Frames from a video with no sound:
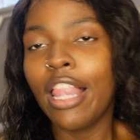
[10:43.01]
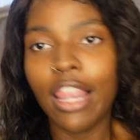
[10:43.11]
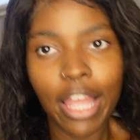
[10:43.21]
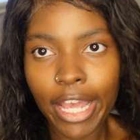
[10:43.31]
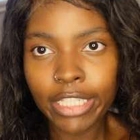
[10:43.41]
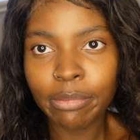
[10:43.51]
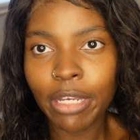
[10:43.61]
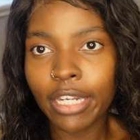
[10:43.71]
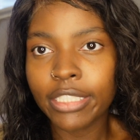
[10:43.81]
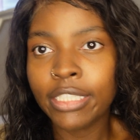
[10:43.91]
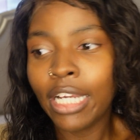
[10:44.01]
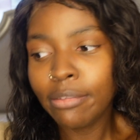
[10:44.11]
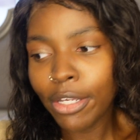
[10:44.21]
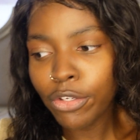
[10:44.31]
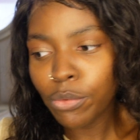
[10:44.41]
Let's be honest. That's
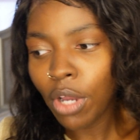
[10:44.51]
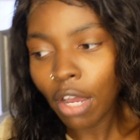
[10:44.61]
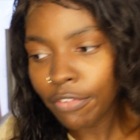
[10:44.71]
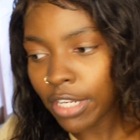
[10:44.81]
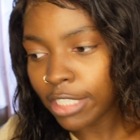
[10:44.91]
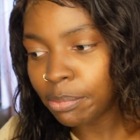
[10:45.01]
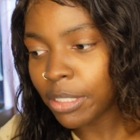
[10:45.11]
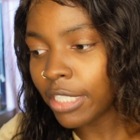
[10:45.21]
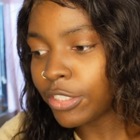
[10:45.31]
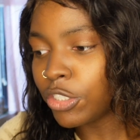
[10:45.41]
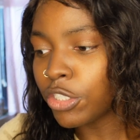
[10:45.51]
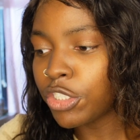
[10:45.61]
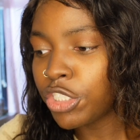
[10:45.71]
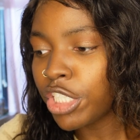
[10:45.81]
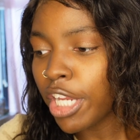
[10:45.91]
why you do coffee dates, because you're
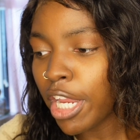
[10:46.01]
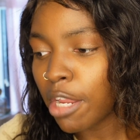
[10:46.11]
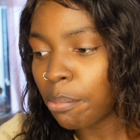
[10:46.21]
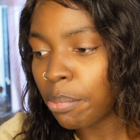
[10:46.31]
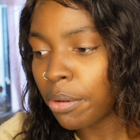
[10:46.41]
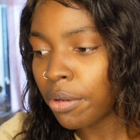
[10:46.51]
cheap.